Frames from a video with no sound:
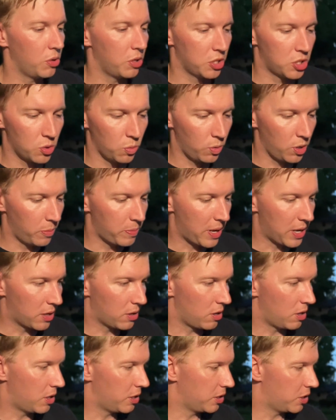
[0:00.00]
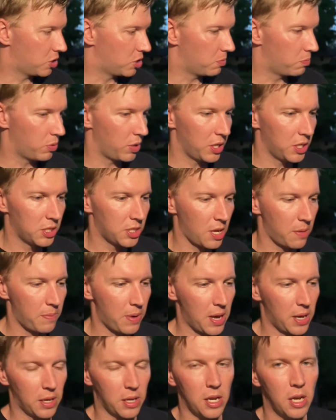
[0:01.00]
Get your wheel back on, get your brake set
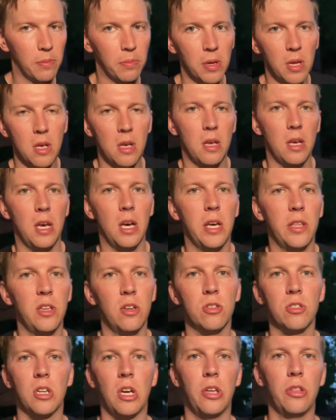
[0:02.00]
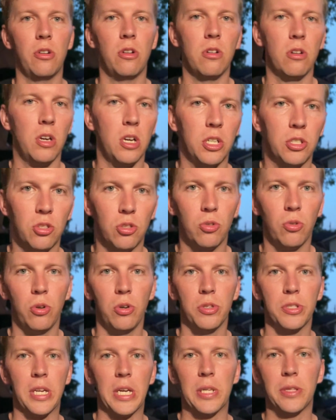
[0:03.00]
back up. And there's other
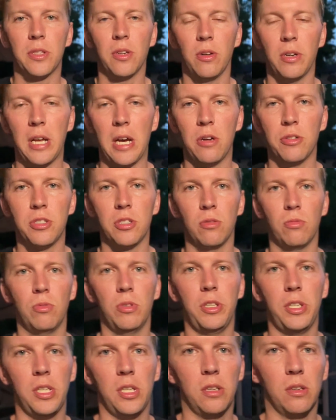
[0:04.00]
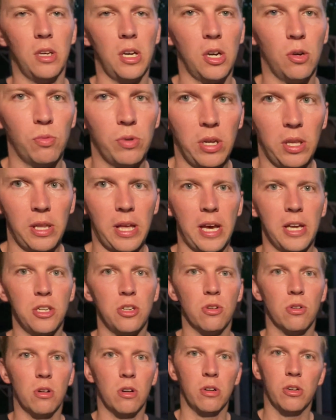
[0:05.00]
tutorials out there on how to really realign
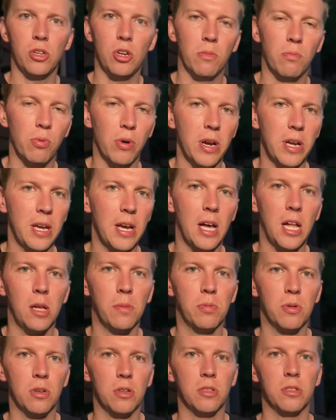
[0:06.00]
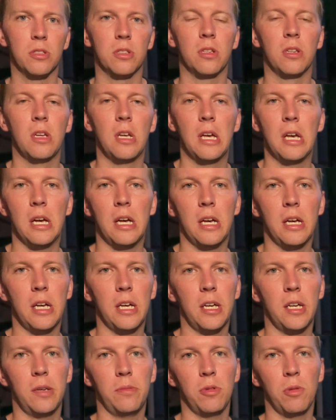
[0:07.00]
your brake calipers,
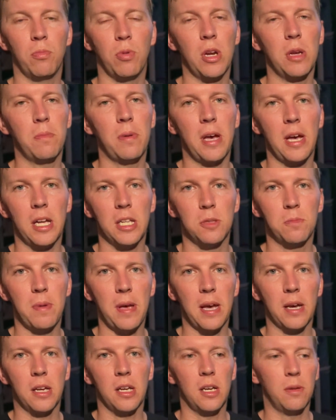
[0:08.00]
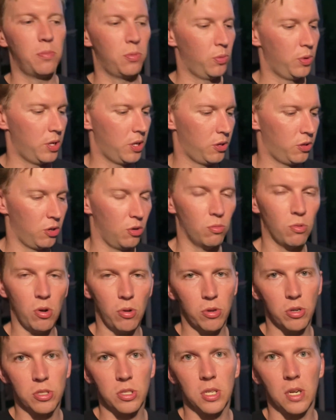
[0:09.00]
your brake pads back up with your
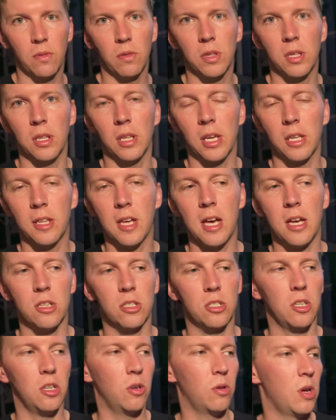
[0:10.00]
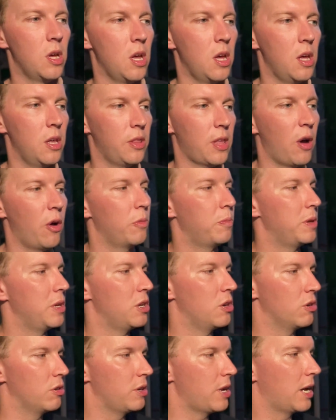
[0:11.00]
rotors and everything like that. So that would be
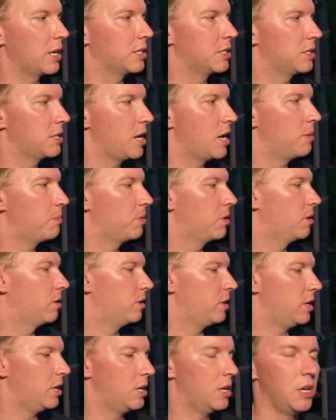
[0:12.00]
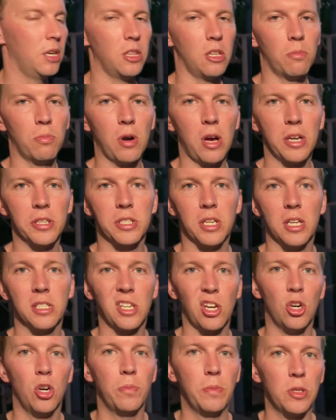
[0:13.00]
your next step in the process. I
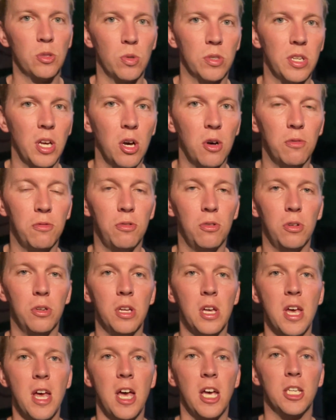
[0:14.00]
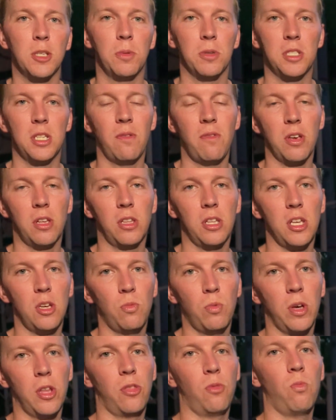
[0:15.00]
hope this was helpful, specifically
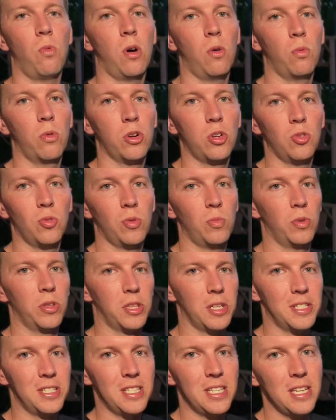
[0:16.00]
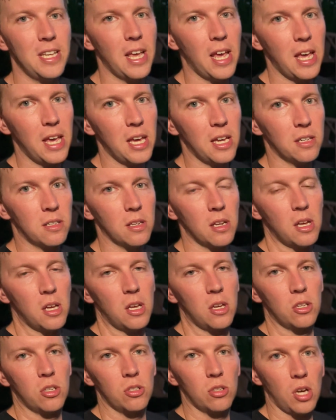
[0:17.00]
with what we're doing with the T8,
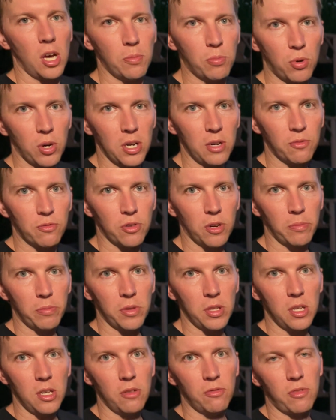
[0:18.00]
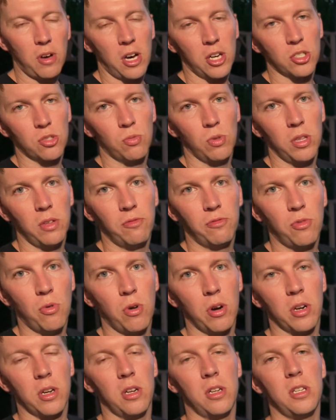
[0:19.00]
upgrading from the Fox Rhythm
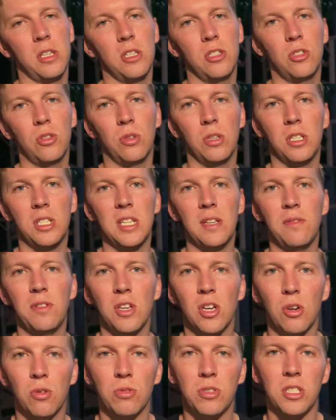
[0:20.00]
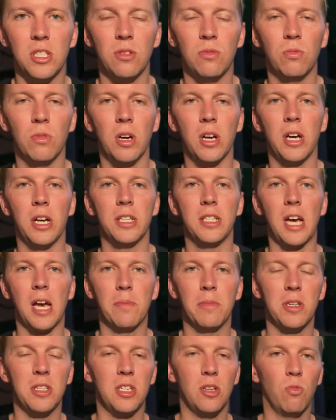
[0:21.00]
fork into the DVO
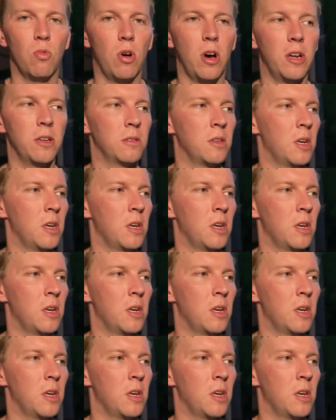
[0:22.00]
Diamond D1.